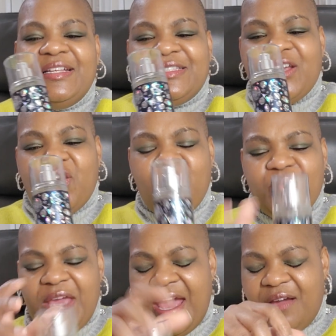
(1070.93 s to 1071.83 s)
So
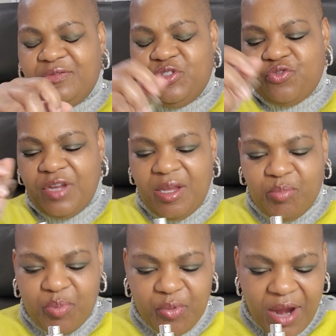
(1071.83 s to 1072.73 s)
we have
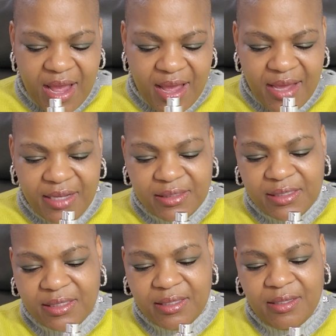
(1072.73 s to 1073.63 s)
Dream
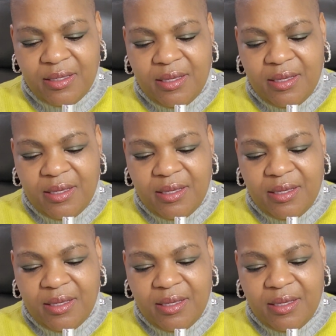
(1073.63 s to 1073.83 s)
Bright.